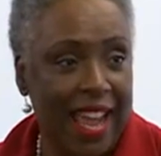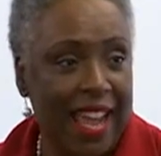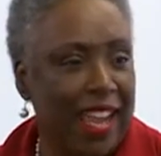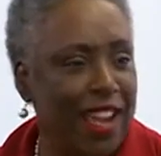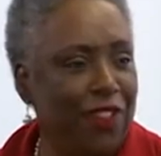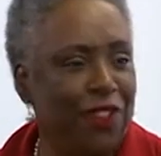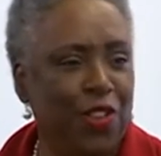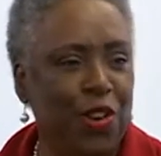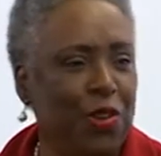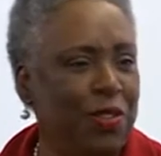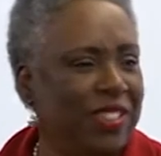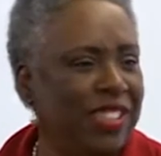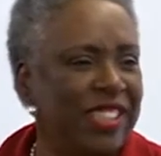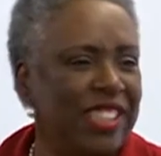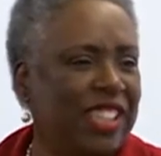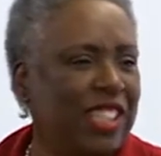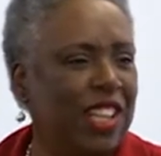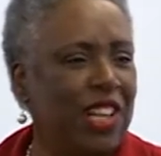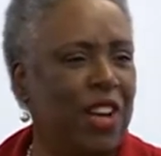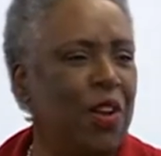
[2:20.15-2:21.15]
If you
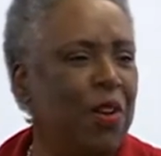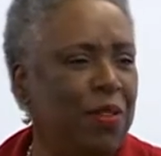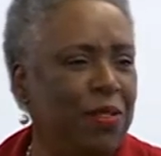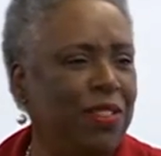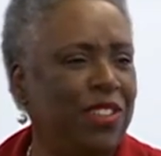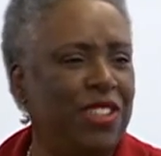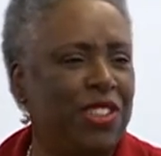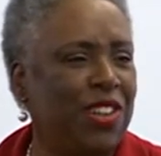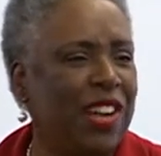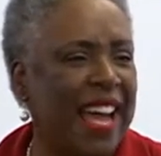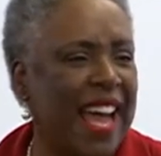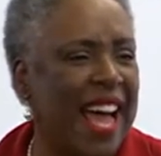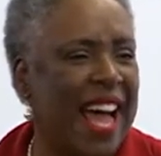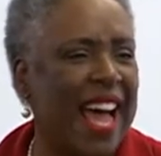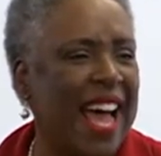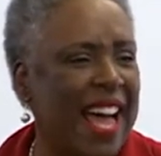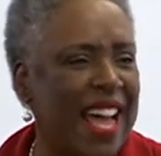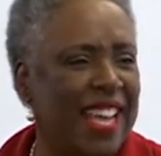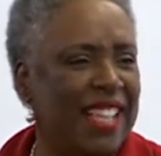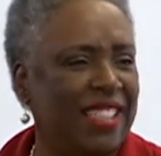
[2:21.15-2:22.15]
just close your
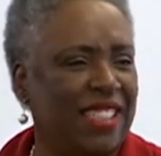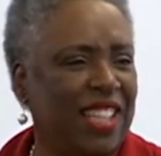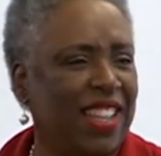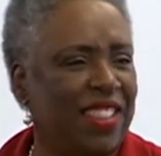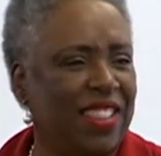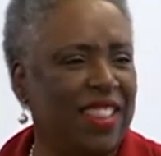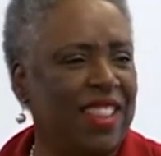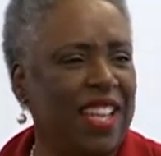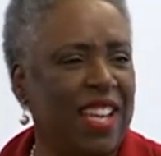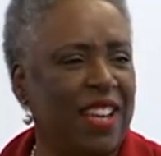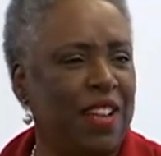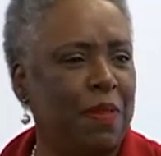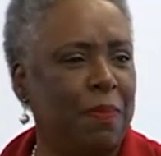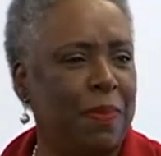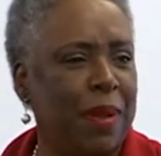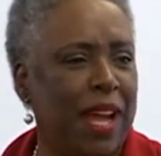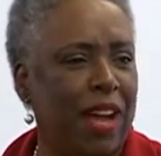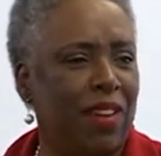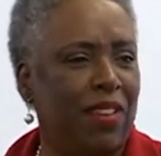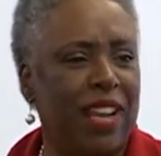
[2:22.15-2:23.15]
eyes and think
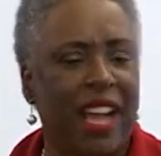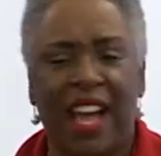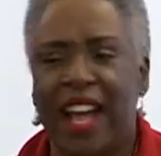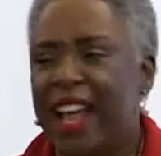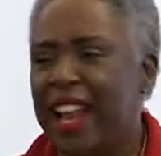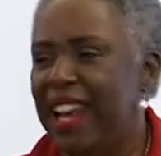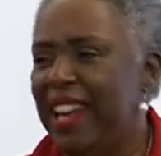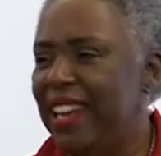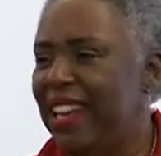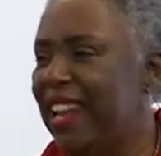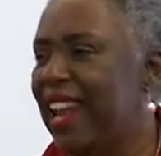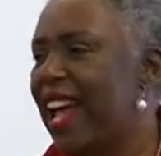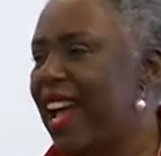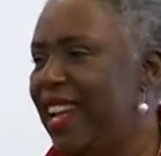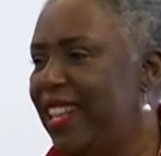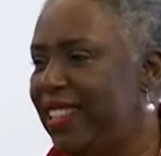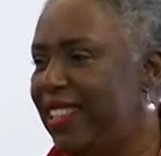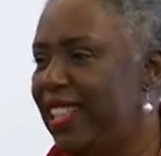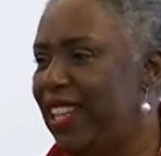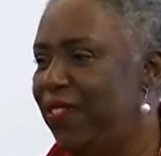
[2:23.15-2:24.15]
about
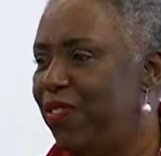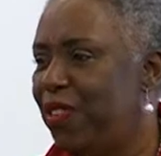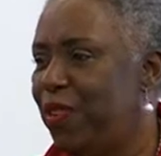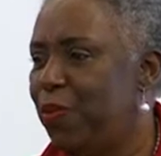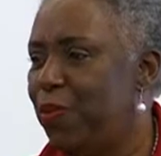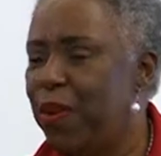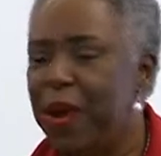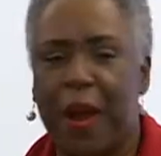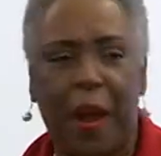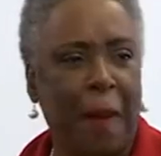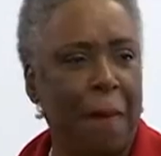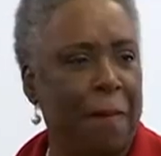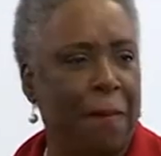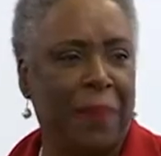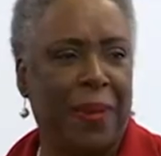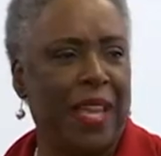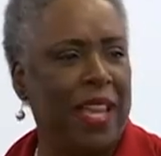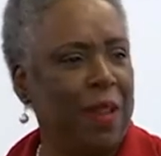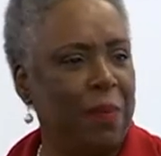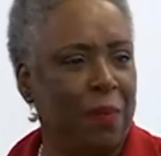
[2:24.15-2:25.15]
lights everywhere,
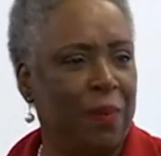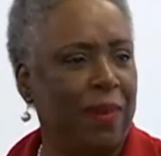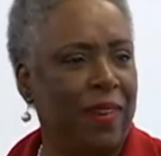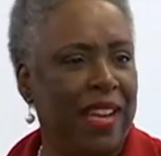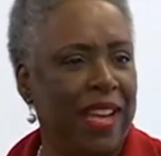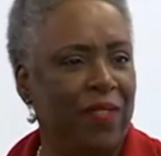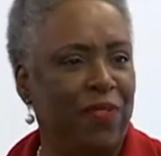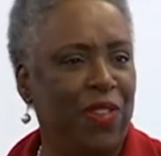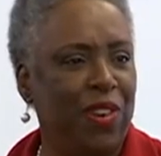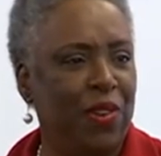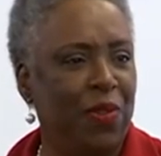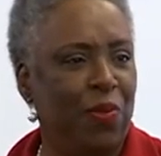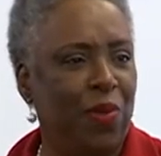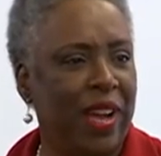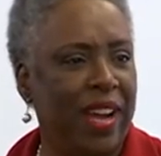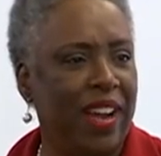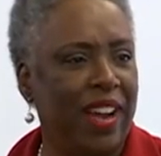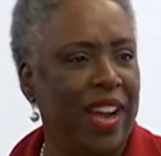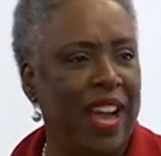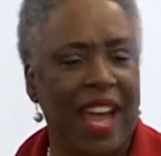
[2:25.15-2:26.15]
people
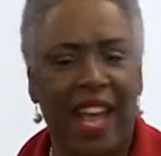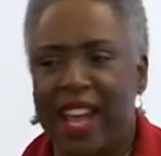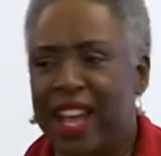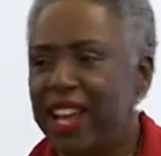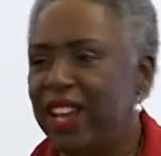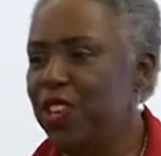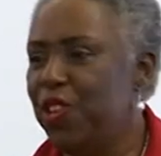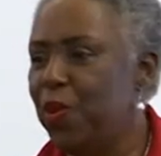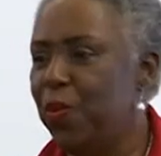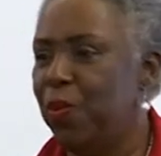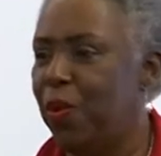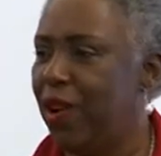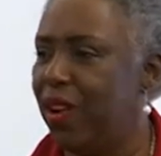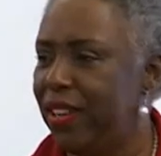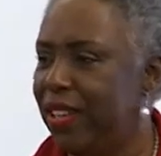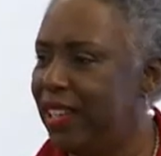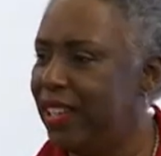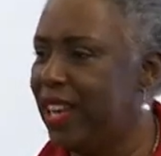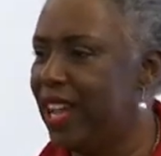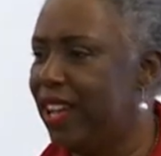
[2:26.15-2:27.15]
everywhere, and you
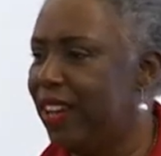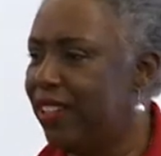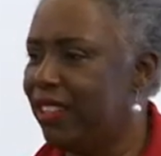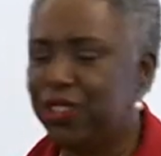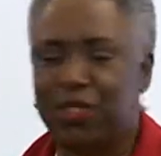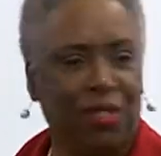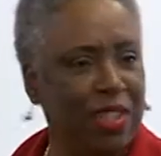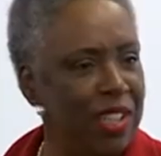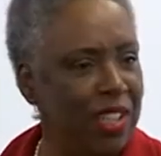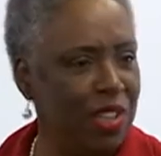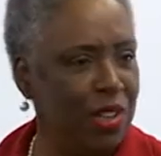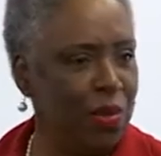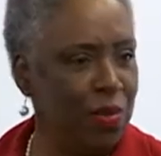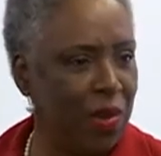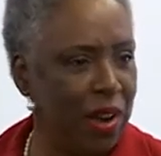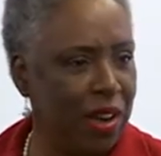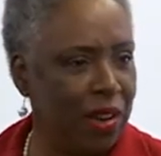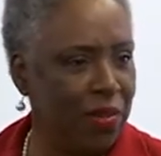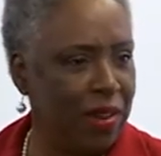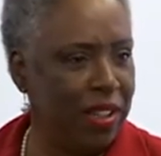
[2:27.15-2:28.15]
walking down the street and you
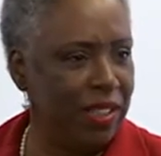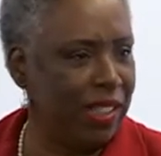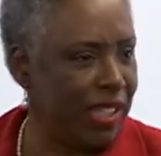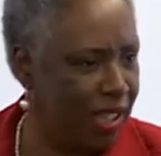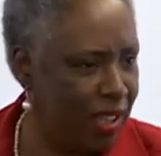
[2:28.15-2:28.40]
walk around and say,